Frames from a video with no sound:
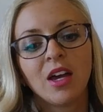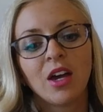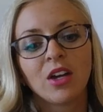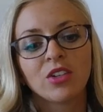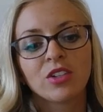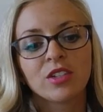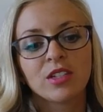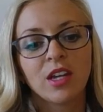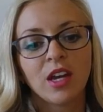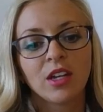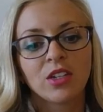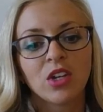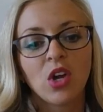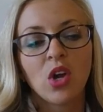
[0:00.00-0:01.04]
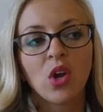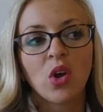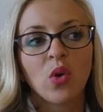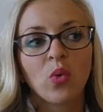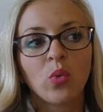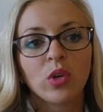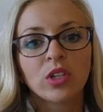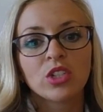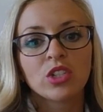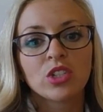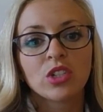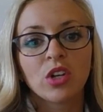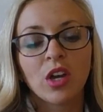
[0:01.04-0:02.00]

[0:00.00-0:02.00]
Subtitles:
understand which